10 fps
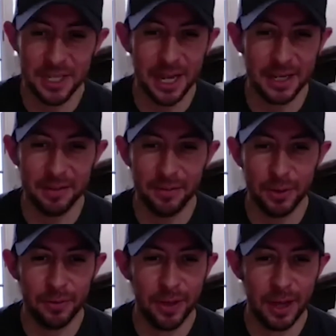active with
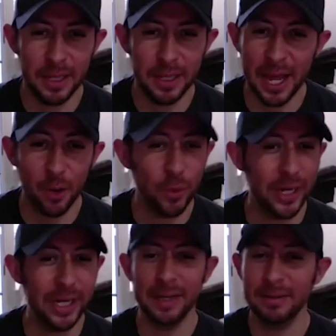the family. A lot of
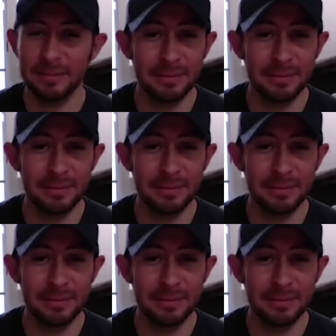reading.